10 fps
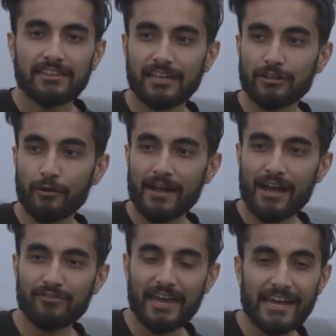they don't
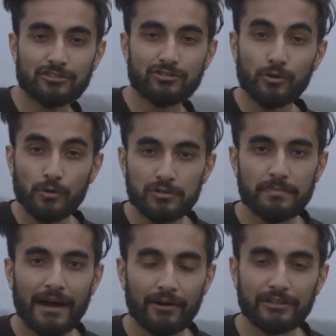have the extra
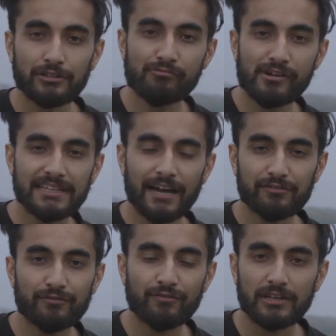horsepower and you really have
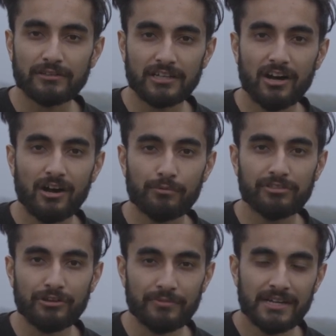to fight the car with
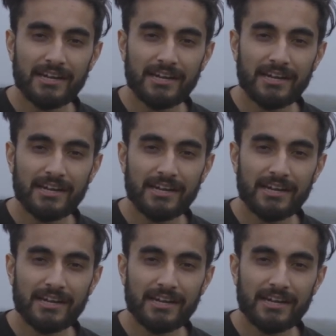them.